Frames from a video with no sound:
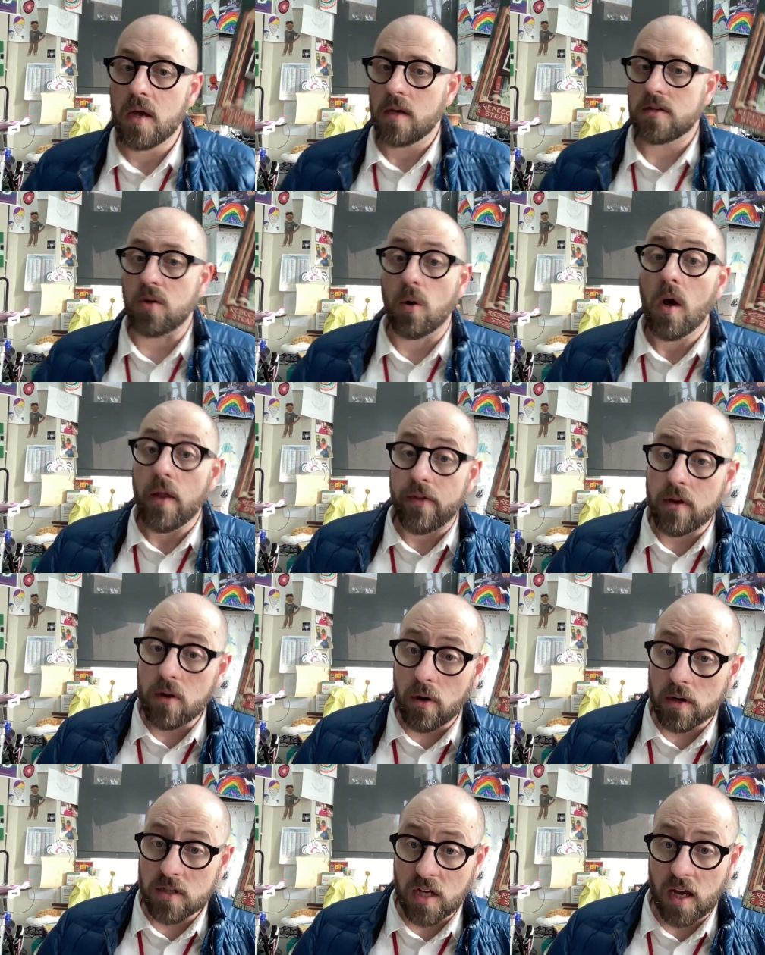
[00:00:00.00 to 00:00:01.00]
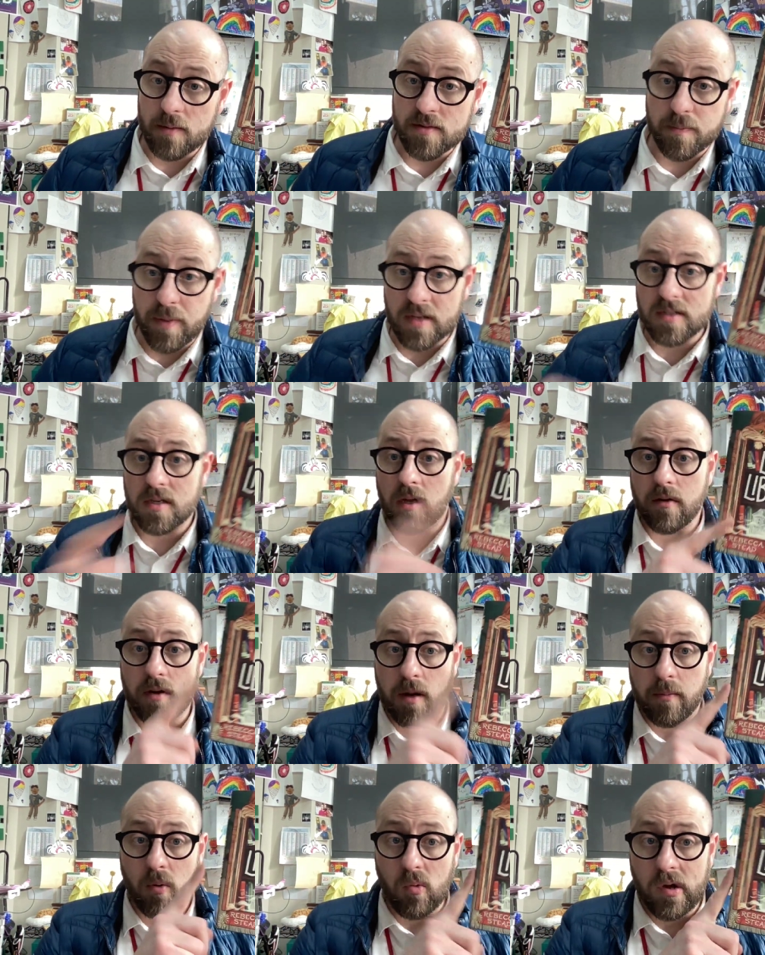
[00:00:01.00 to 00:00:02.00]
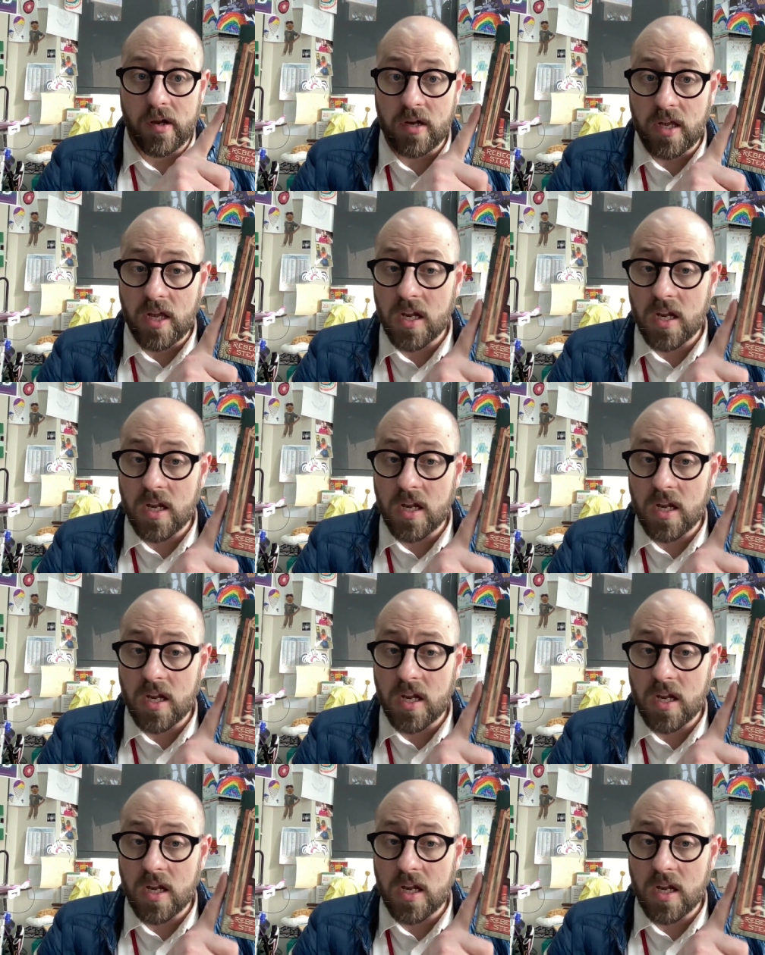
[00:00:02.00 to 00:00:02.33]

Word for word: So, the New York Times bestseller number one,